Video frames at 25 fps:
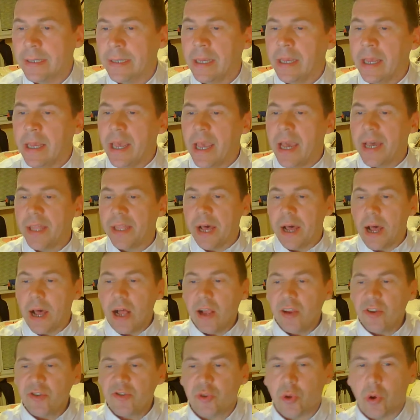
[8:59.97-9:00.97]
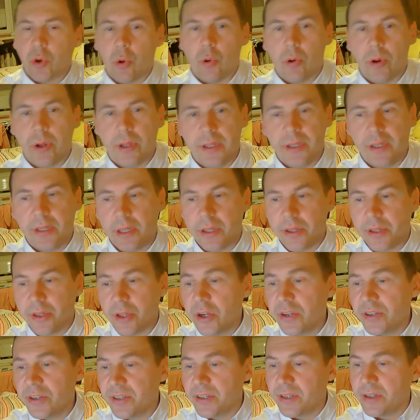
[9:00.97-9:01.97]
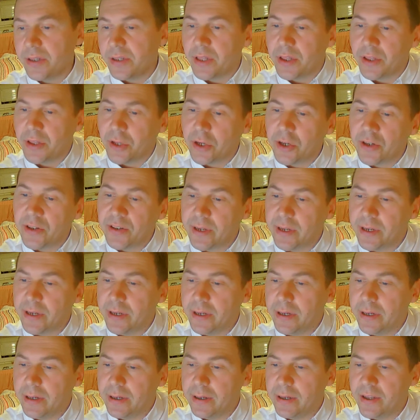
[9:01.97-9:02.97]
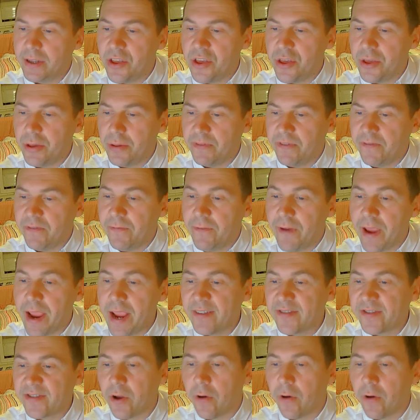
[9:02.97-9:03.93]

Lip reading: And also in the third phase of